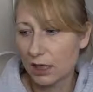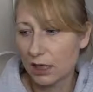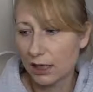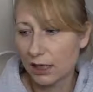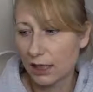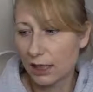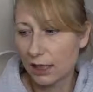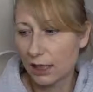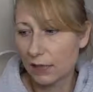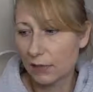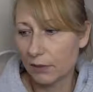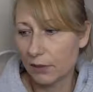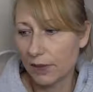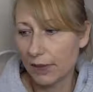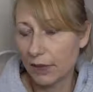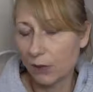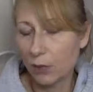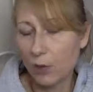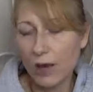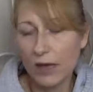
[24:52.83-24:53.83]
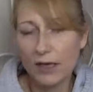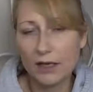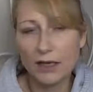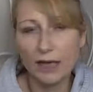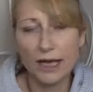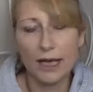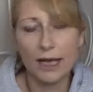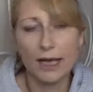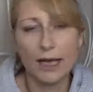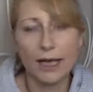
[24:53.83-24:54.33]
Um, and I went
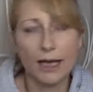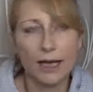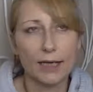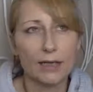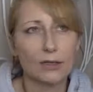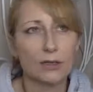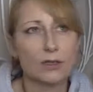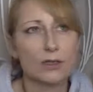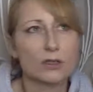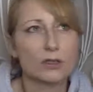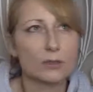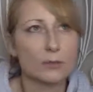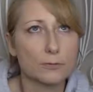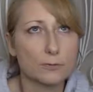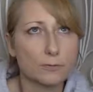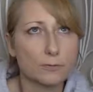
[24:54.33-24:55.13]
there and just